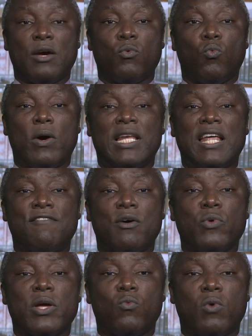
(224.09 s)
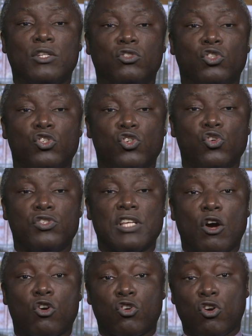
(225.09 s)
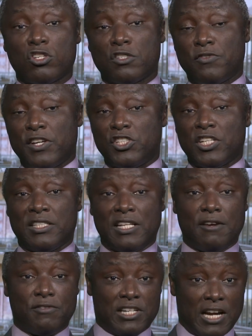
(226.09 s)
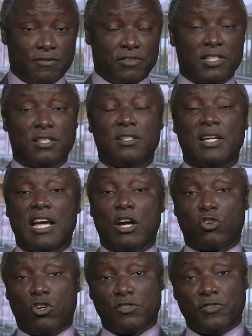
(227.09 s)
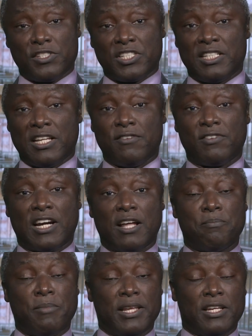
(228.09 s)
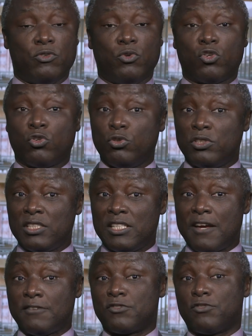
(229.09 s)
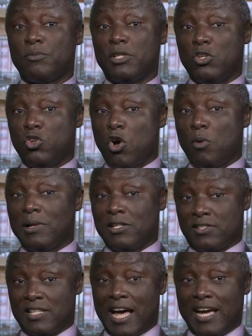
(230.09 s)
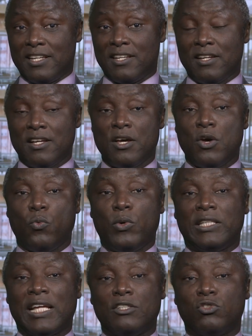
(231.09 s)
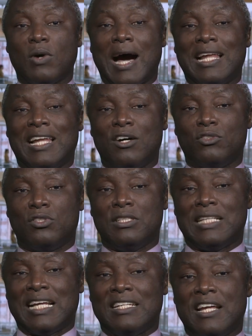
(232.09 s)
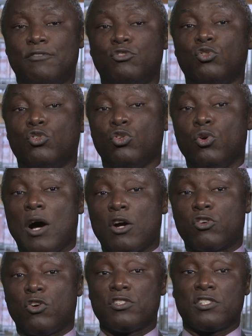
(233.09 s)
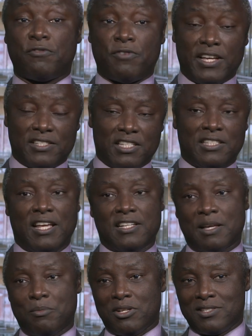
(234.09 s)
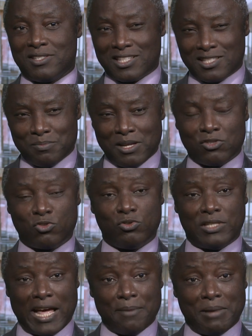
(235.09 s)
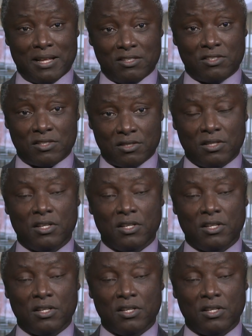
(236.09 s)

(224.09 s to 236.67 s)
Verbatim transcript: Whenever we want to use a cross-facial nerve graft, a cross-facial nerve graft meaning recruiting nerves from the normal side, we tend to allow that nerve to grow across the face. It takes about six months to nine months